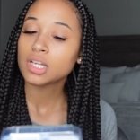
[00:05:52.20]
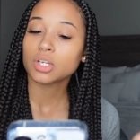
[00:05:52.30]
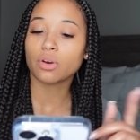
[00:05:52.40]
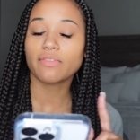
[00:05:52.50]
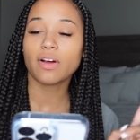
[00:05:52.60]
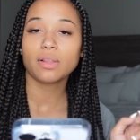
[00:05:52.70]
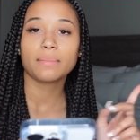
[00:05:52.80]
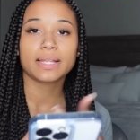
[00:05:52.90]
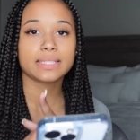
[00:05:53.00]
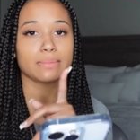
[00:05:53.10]
Go follow
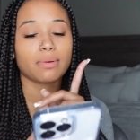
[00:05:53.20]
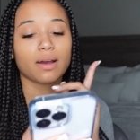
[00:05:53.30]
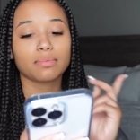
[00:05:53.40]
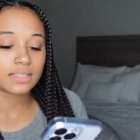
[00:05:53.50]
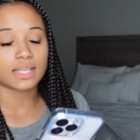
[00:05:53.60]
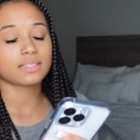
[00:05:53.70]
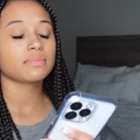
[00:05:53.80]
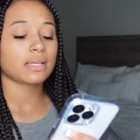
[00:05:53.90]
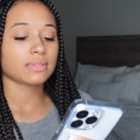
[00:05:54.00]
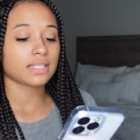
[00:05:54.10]
my Depop. Yeah,
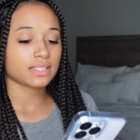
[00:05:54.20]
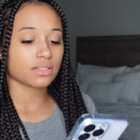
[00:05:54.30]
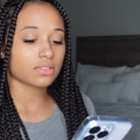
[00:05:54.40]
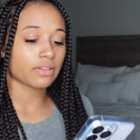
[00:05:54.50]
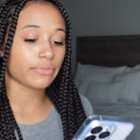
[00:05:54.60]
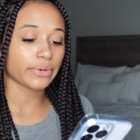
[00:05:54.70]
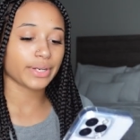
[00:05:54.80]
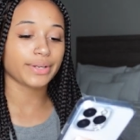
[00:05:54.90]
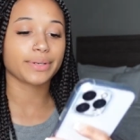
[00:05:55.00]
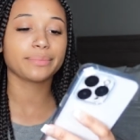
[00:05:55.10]
sometimes I sell stuff on
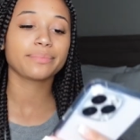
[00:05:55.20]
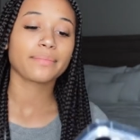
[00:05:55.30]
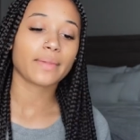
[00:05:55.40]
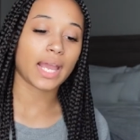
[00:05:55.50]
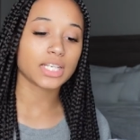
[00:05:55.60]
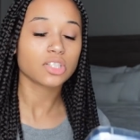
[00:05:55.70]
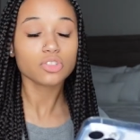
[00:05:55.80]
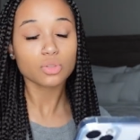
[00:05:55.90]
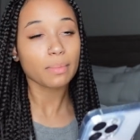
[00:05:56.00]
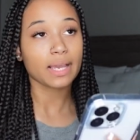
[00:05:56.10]
there. I just
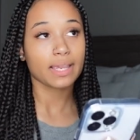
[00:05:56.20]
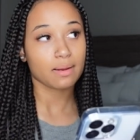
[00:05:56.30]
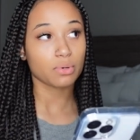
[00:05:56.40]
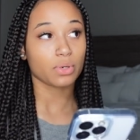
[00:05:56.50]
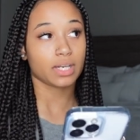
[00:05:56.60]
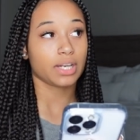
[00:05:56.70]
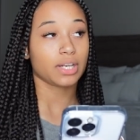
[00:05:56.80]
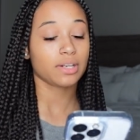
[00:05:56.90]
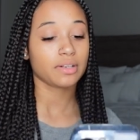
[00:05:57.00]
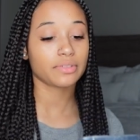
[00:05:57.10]
sold my camera on there
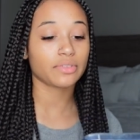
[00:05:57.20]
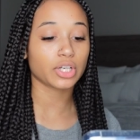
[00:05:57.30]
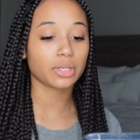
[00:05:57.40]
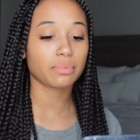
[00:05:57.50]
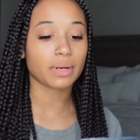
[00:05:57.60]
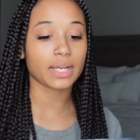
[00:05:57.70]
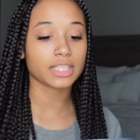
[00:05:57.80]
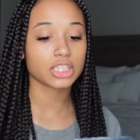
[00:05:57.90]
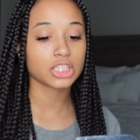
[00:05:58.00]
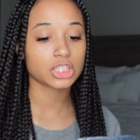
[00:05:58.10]
for a good
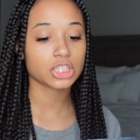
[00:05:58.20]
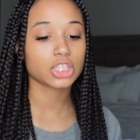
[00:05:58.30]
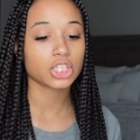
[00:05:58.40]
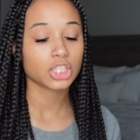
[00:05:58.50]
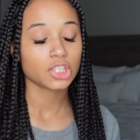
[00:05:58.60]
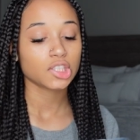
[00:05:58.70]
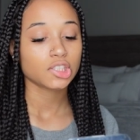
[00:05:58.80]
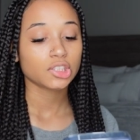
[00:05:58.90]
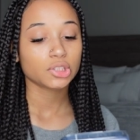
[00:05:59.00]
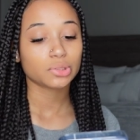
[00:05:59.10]
price.
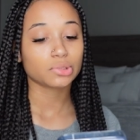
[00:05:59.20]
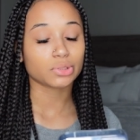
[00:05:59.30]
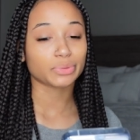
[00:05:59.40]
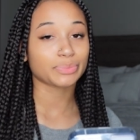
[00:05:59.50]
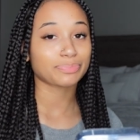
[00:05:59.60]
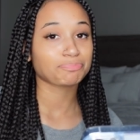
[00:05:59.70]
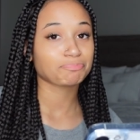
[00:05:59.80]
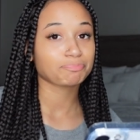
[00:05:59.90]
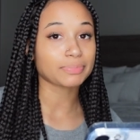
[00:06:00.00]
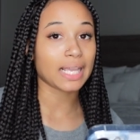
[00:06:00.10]
So
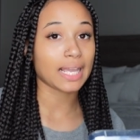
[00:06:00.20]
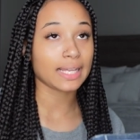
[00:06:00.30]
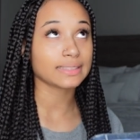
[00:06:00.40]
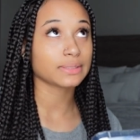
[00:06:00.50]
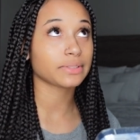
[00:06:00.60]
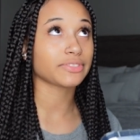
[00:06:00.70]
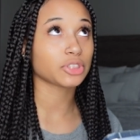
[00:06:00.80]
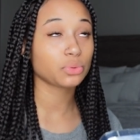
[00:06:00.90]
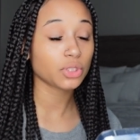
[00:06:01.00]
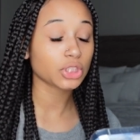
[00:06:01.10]
I sold it for
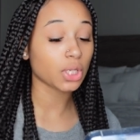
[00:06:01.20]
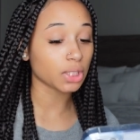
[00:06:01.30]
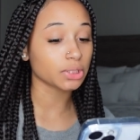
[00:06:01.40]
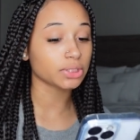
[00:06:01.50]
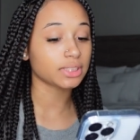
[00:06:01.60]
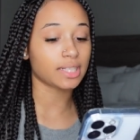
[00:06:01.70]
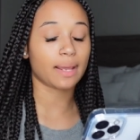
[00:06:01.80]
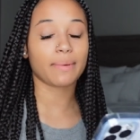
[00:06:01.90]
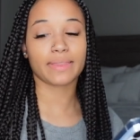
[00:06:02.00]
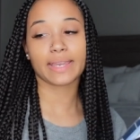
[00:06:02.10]
$200 and I
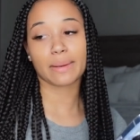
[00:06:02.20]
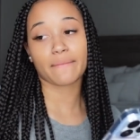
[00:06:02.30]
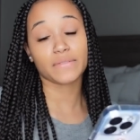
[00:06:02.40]
bought that camera for